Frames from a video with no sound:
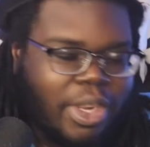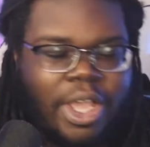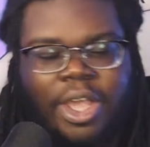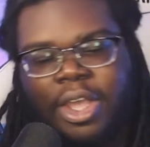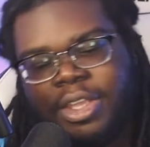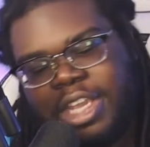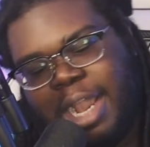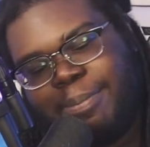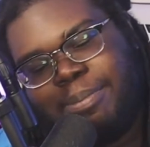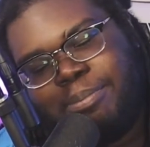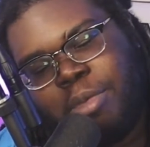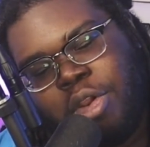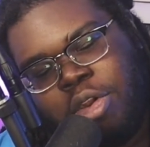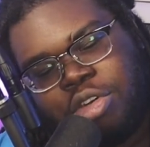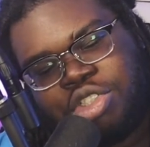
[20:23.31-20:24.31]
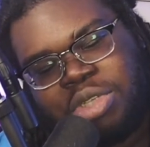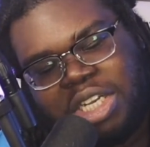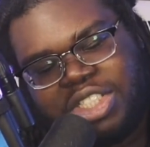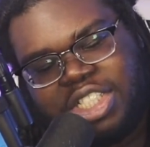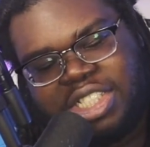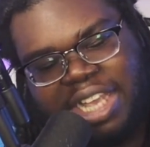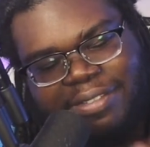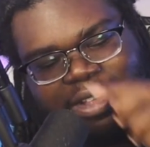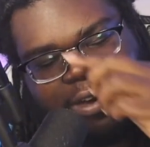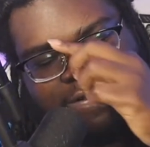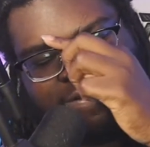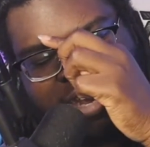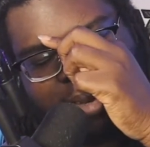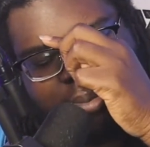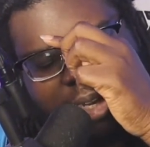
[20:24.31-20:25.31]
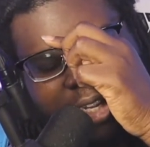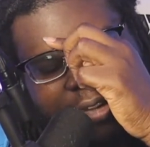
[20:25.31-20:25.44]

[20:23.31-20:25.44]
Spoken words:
yep, Merle tries to save that family,